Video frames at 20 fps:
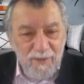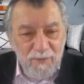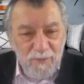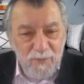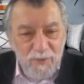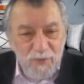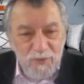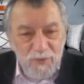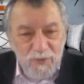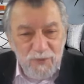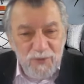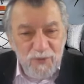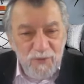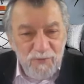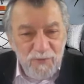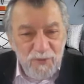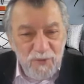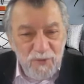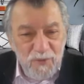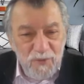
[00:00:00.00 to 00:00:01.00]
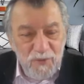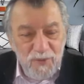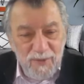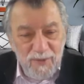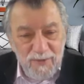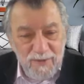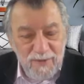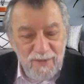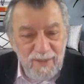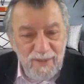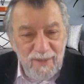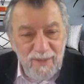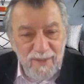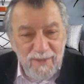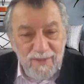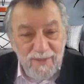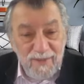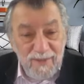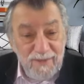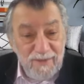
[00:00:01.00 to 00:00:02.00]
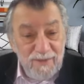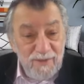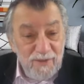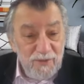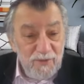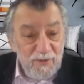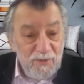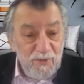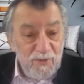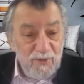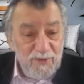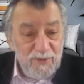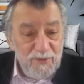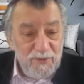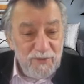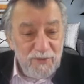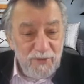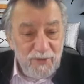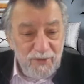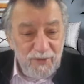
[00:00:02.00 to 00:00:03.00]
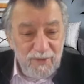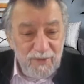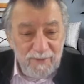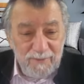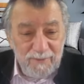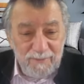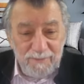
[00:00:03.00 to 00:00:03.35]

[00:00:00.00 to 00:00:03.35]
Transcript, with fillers: him 2 silver coins to continue on his journey.